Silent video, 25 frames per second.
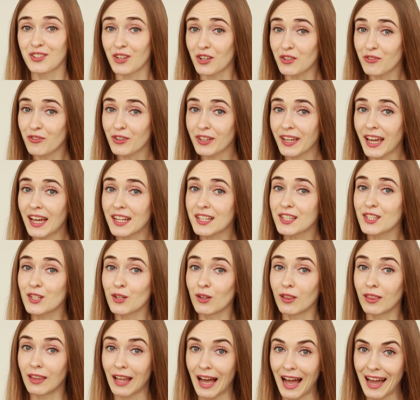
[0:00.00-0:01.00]
Don't forget
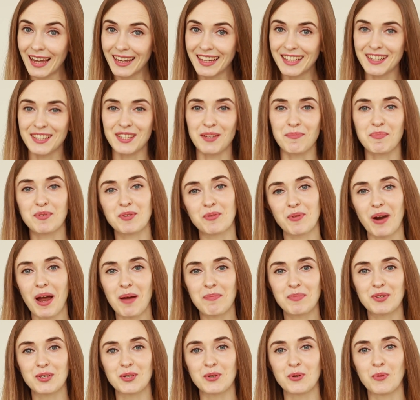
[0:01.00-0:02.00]
to like and
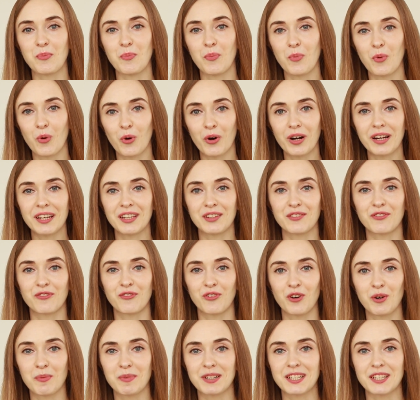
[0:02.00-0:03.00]
subscribe to more
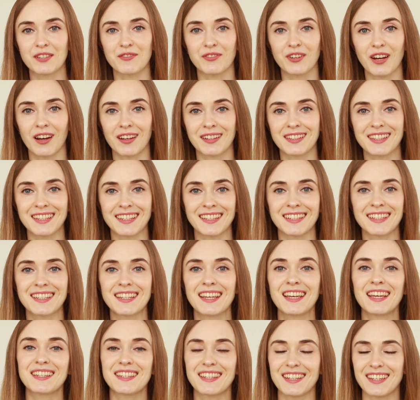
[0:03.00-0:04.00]
informative
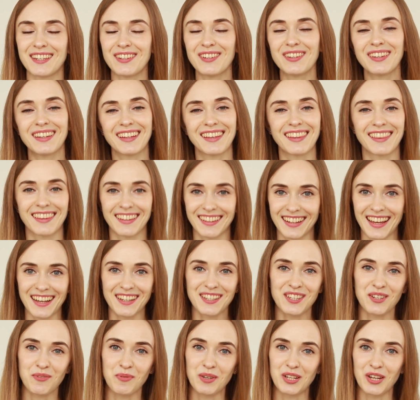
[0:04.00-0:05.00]
content. See you in the
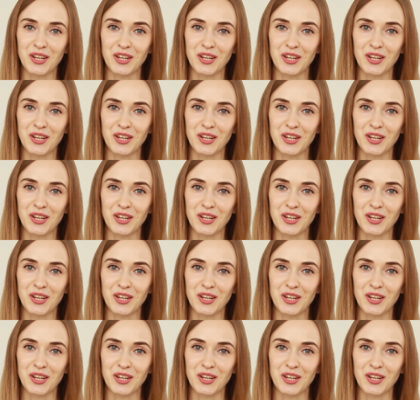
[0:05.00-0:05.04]
next